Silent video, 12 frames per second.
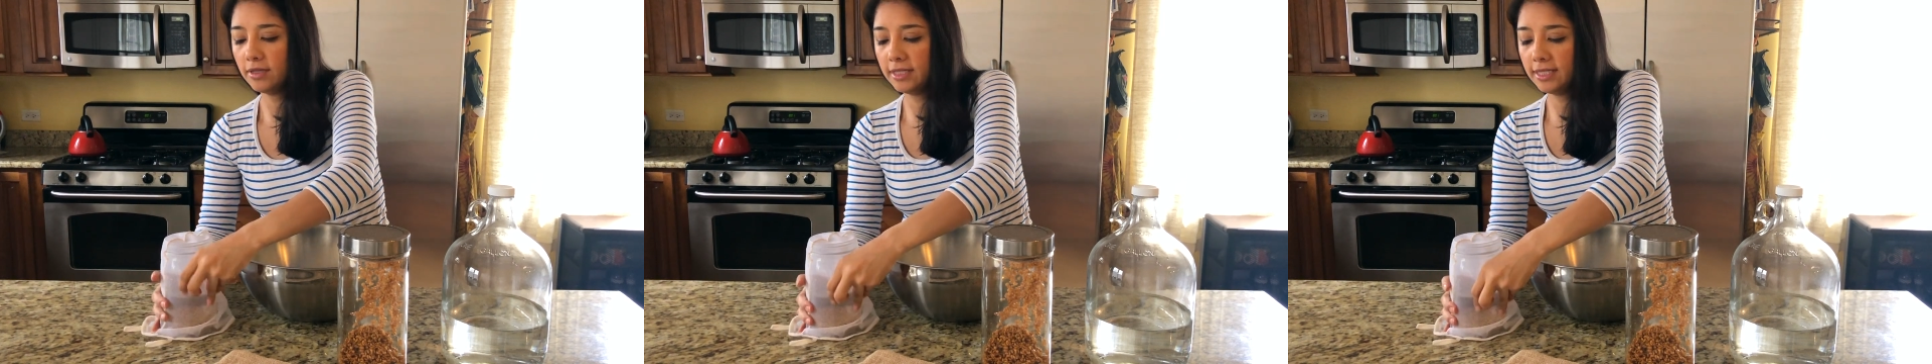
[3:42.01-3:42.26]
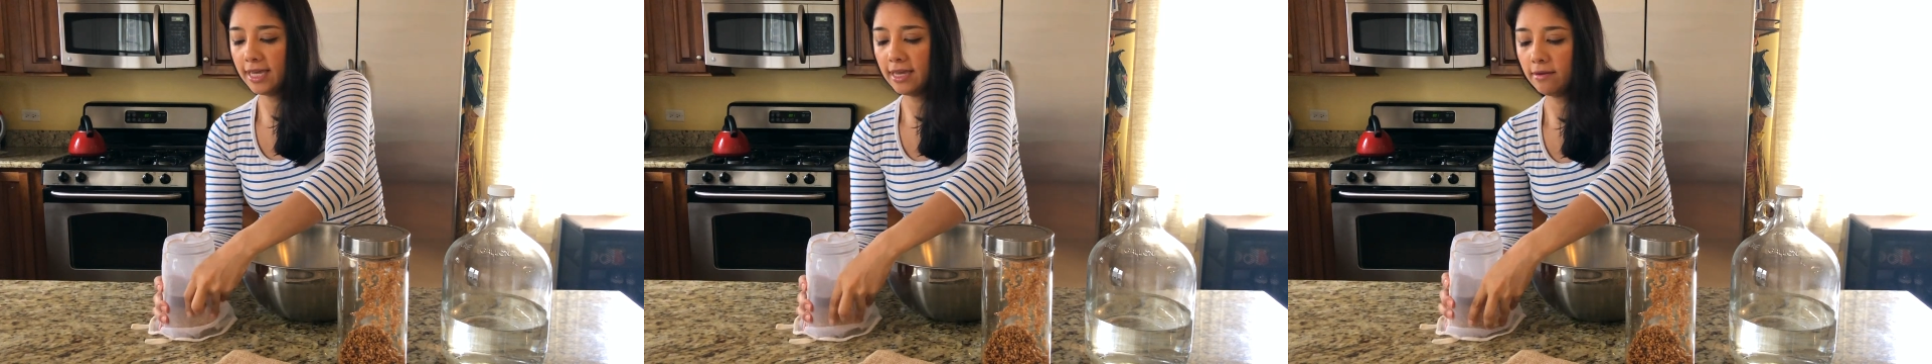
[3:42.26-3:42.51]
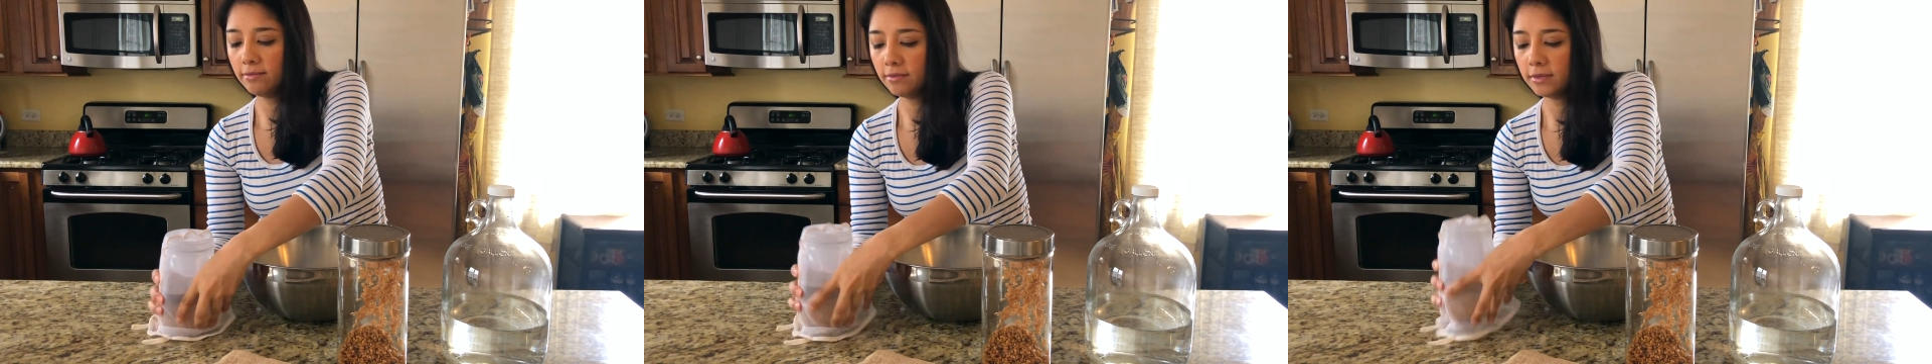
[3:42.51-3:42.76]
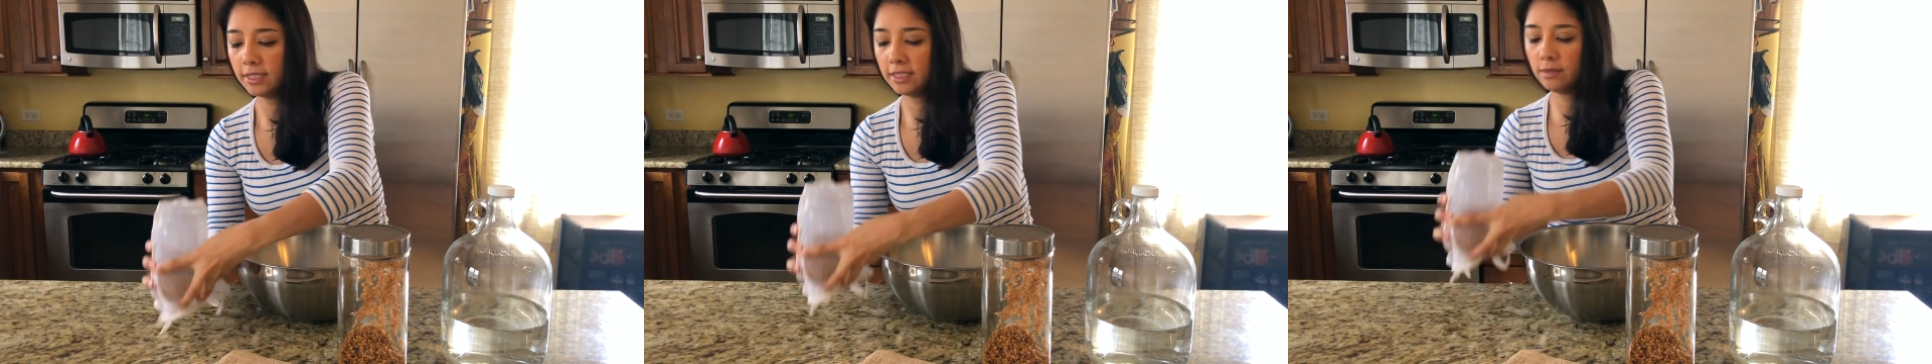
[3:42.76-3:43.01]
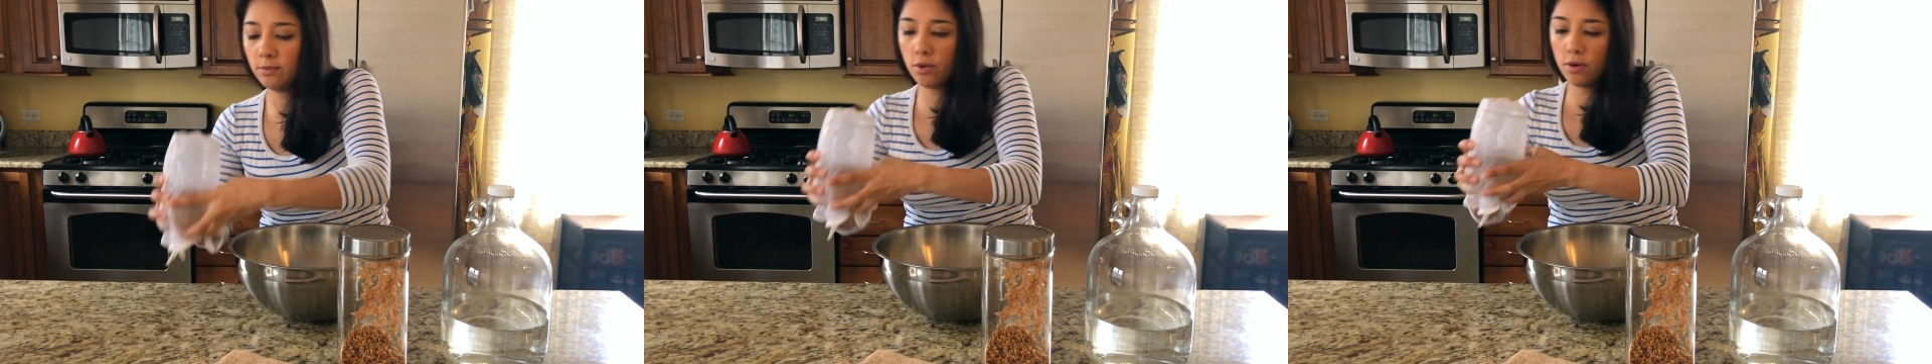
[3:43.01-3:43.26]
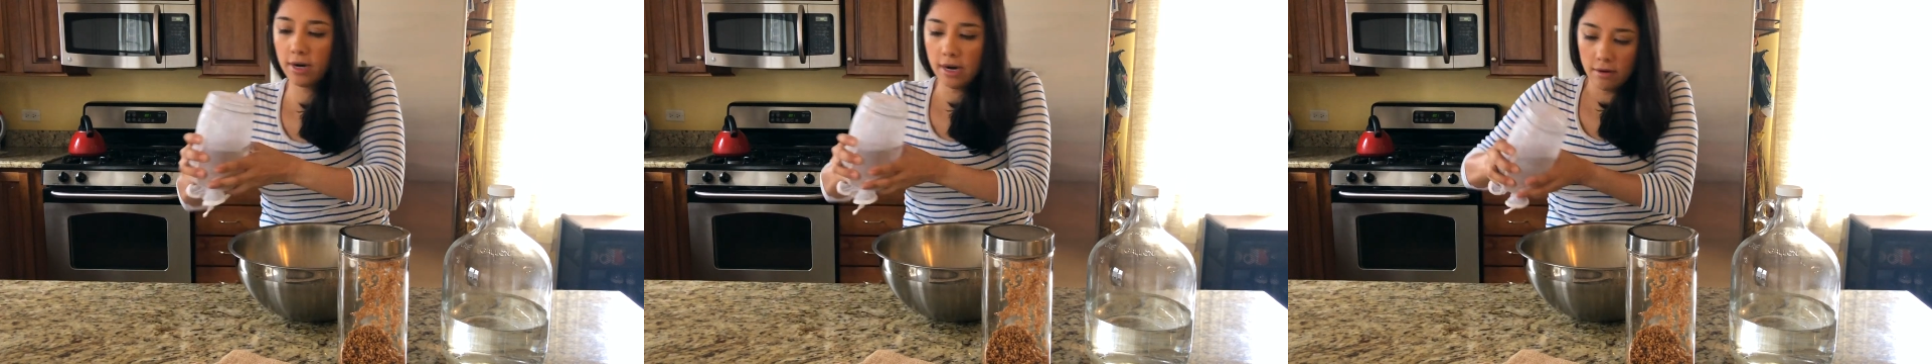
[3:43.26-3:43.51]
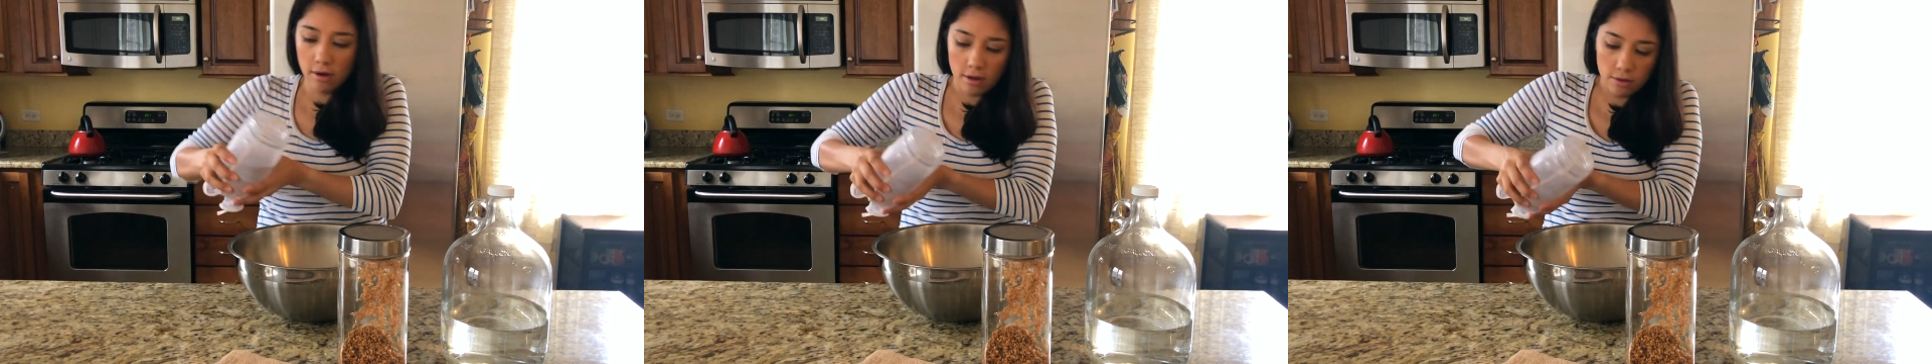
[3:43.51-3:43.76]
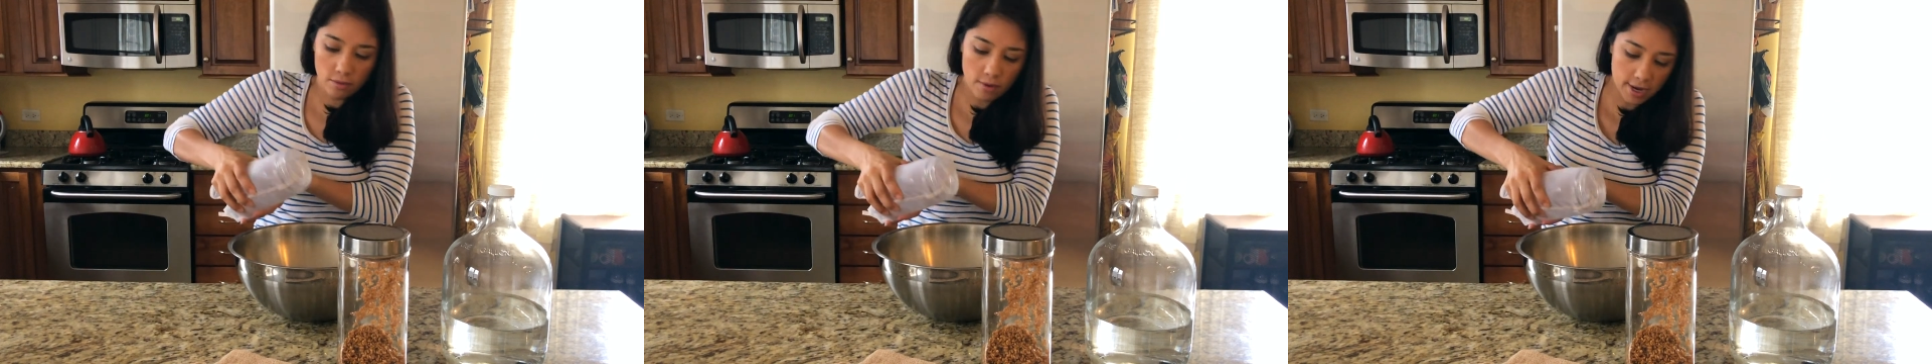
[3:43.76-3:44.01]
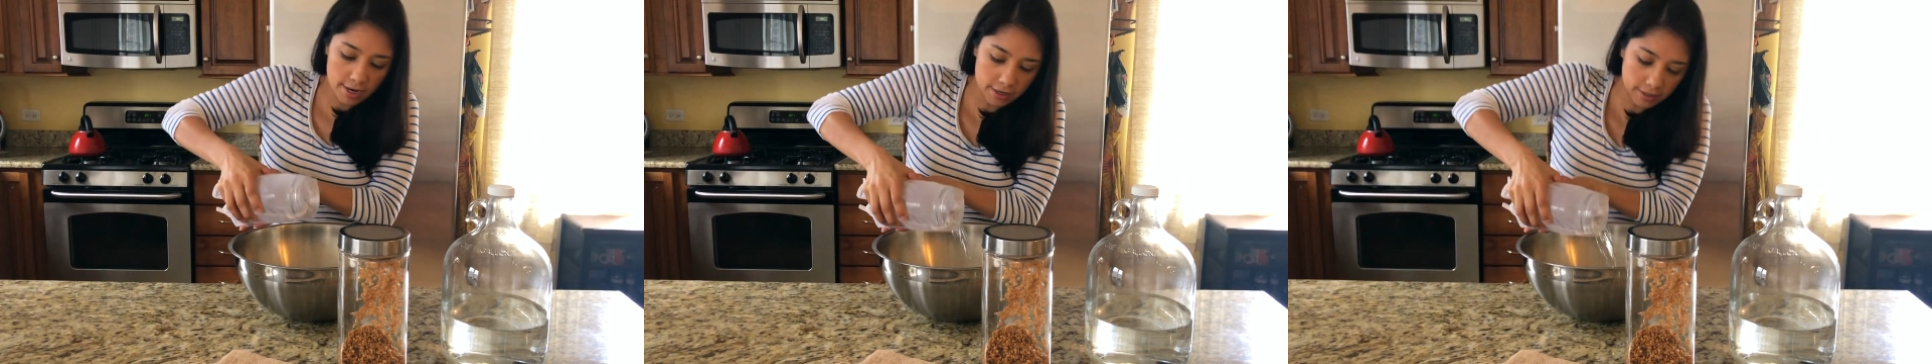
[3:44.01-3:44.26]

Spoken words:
same. Just pour out all the water.